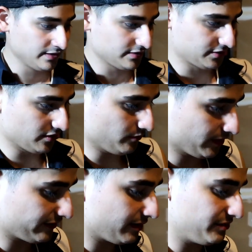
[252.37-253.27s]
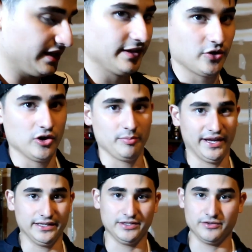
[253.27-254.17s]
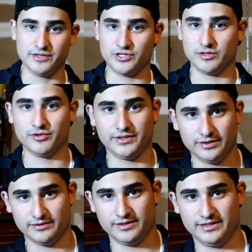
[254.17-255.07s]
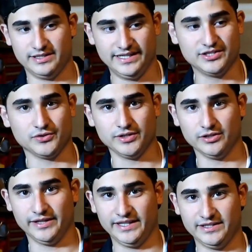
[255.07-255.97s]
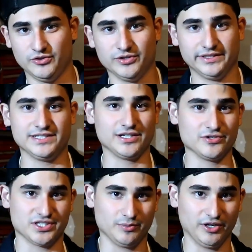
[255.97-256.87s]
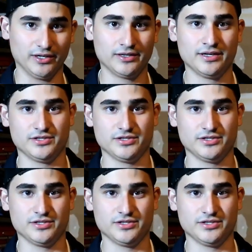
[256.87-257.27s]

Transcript: So one of them being the oil pan. The turbo needs oil, and the oil needs to go somewhere.